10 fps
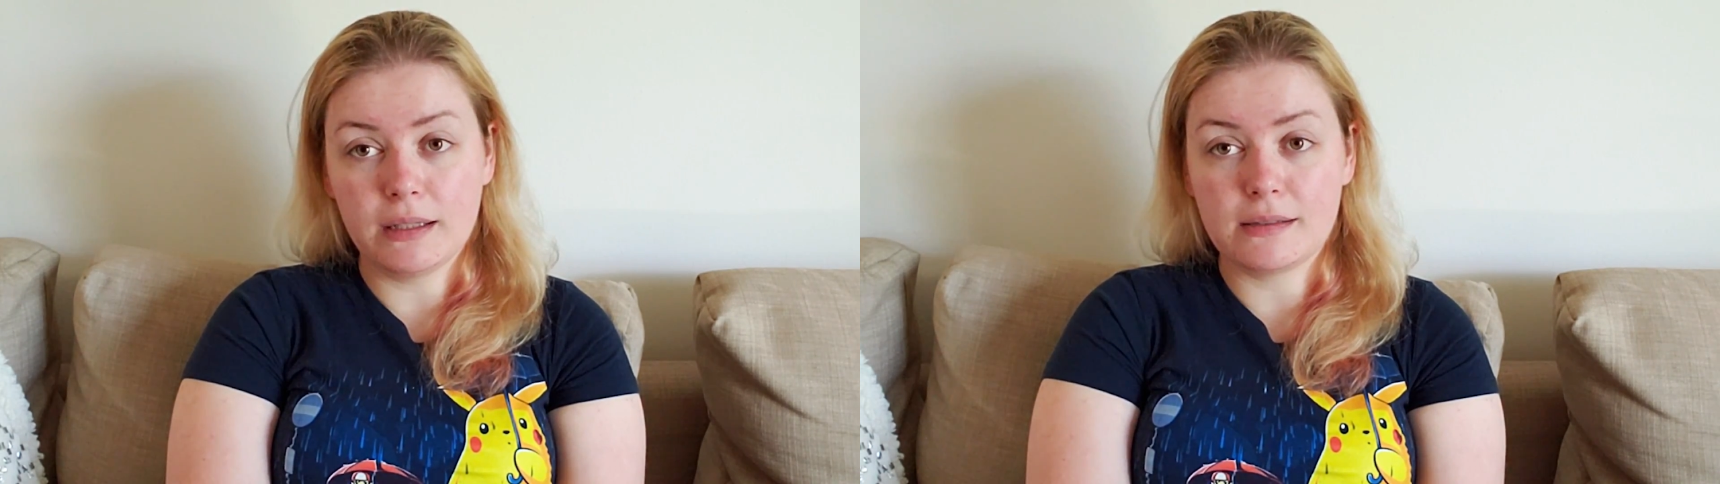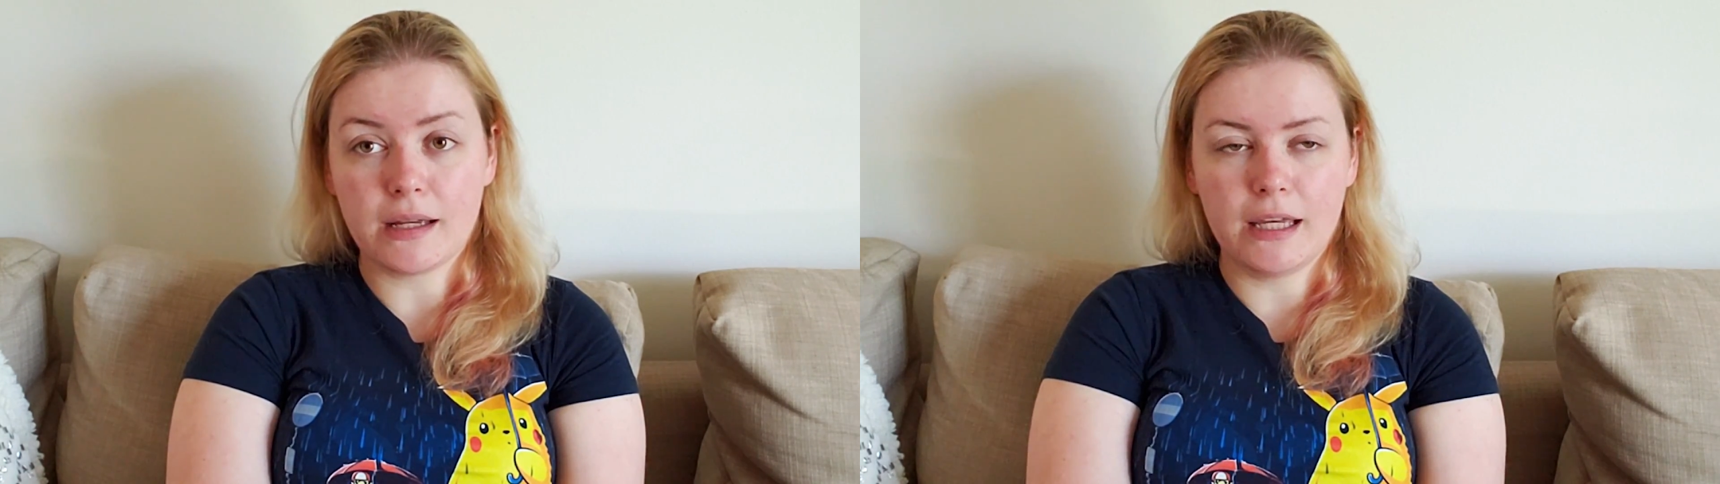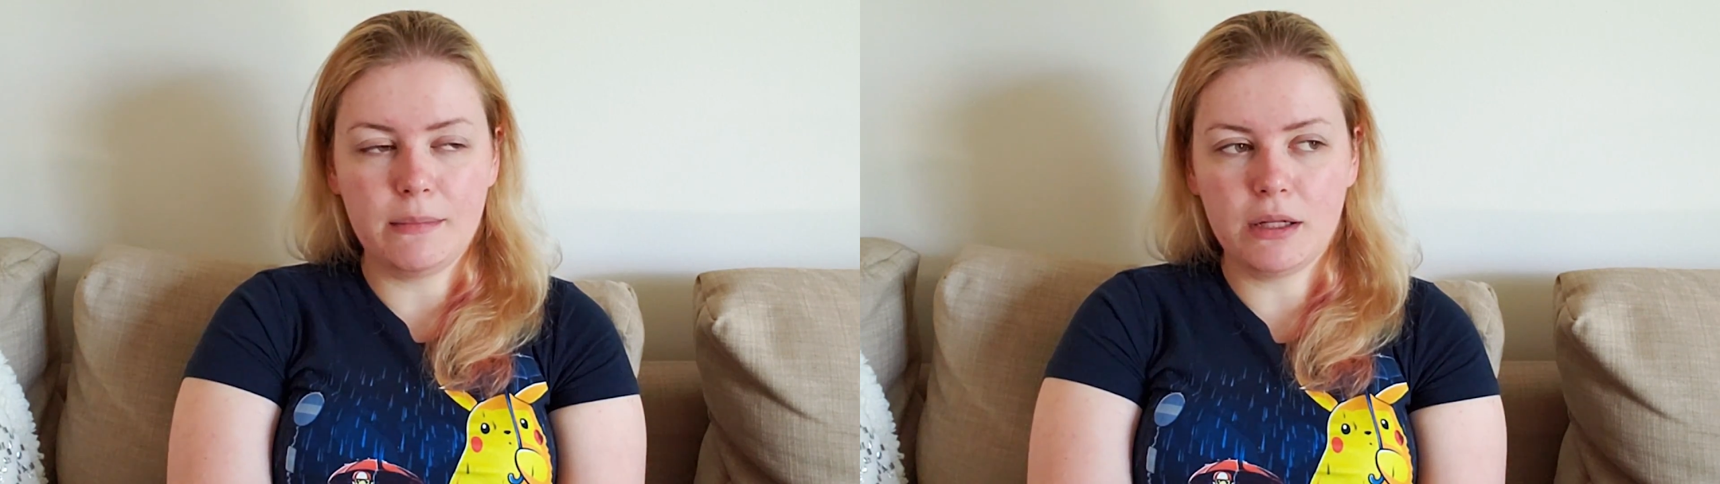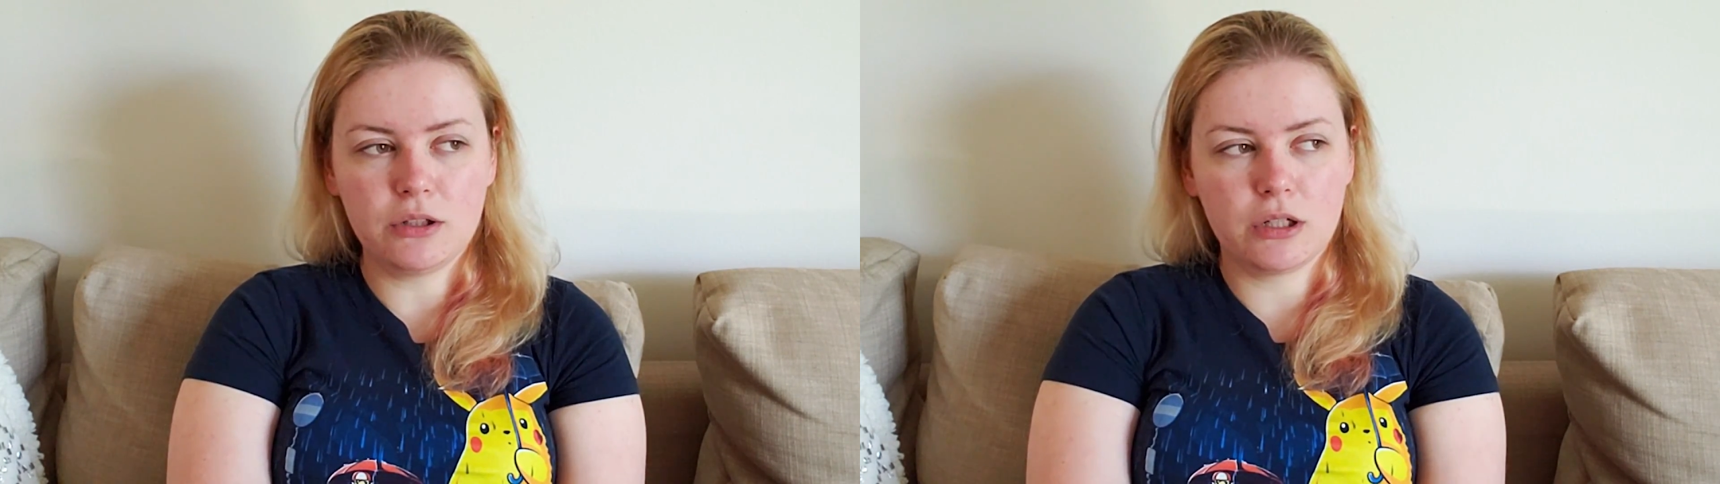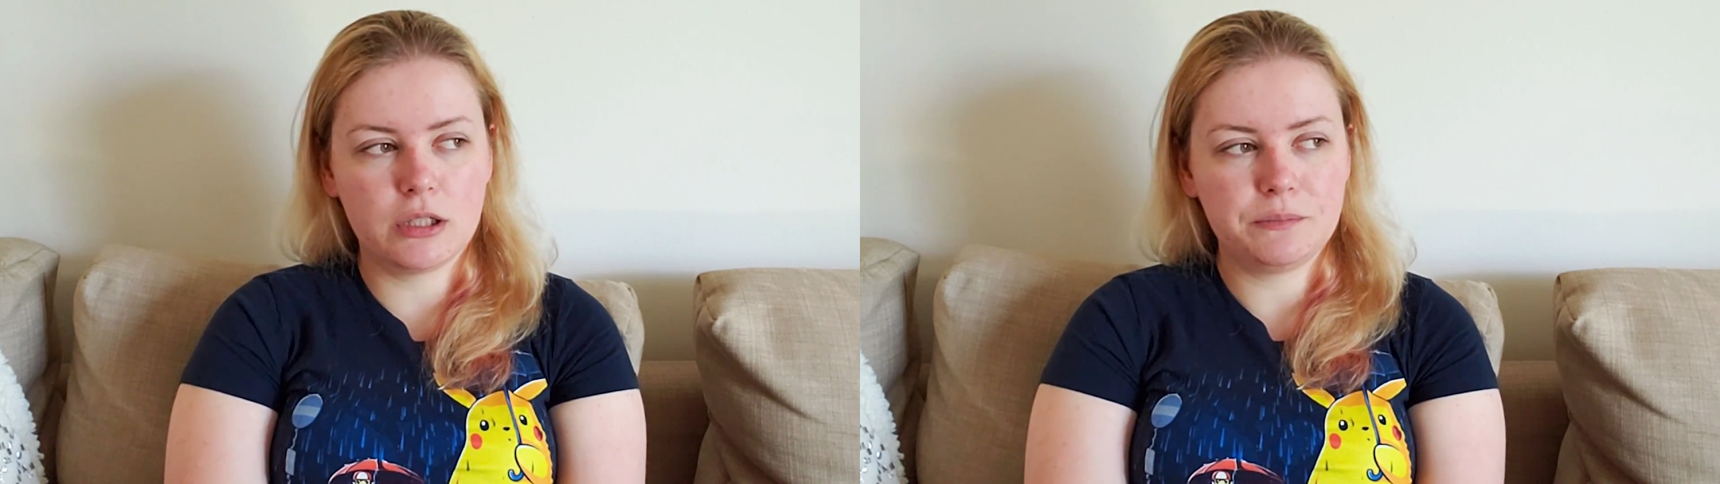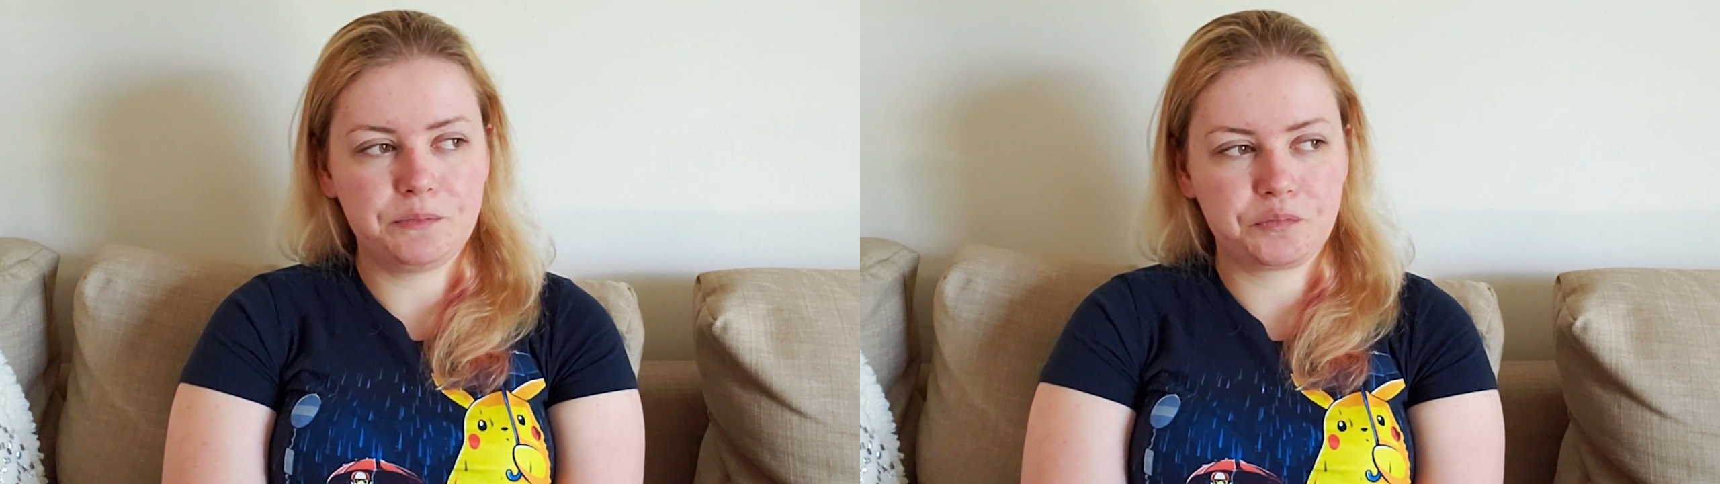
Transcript: So I emailed her